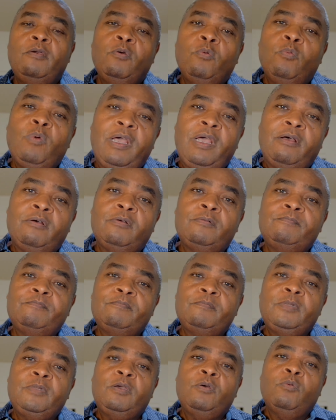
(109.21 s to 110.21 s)
Well,
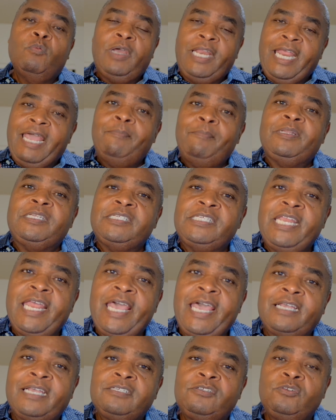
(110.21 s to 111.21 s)
what happens
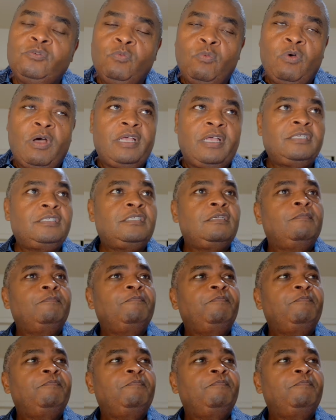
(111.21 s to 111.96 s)
next was